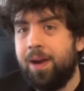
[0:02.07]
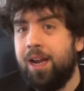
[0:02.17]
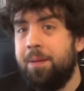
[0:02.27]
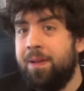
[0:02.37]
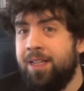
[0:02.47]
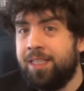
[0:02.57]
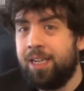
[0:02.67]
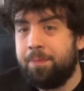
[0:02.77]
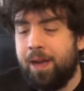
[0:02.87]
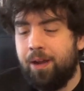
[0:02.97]
My name is
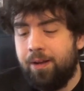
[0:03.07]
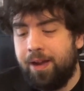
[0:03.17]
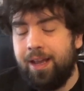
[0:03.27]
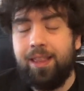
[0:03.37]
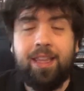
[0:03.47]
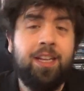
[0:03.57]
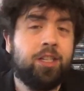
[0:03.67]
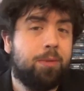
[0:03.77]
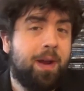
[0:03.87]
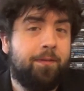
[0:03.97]
Nick Pell, and these
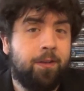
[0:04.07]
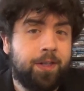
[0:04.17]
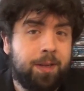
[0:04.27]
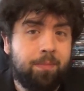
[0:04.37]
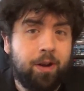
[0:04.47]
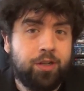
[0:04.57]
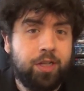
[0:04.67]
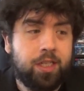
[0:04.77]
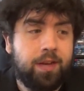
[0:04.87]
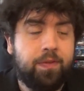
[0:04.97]
are my first
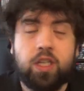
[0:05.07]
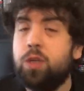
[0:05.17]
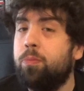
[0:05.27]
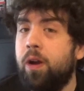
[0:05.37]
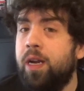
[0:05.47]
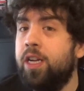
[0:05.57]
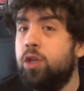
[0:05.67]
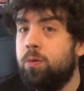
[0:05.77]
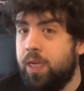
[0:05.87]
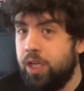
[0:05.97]
impressions of the spring
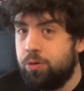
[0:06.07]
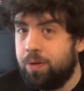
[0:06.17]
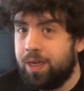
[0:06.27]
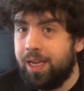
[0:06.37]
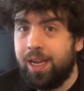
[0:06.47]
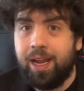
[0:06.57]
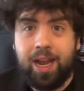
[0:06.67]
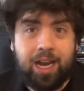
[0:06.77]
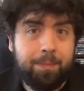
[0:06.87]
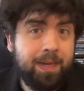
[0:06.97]
2020
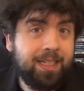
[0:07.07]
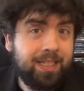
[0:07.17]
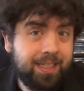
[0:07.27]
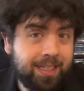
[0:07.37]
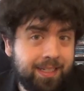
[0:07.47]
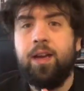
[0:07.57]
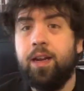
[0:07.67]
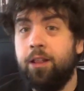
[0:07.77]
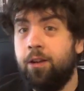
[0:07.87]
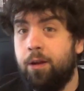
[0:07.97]
anime season.
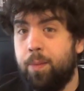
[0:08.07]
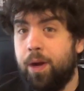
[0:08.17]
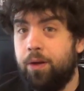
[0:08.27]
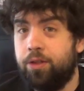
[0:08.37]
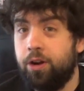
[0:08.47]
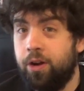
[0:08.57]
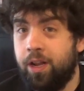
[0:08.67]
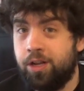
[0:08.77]
Now, there are about 30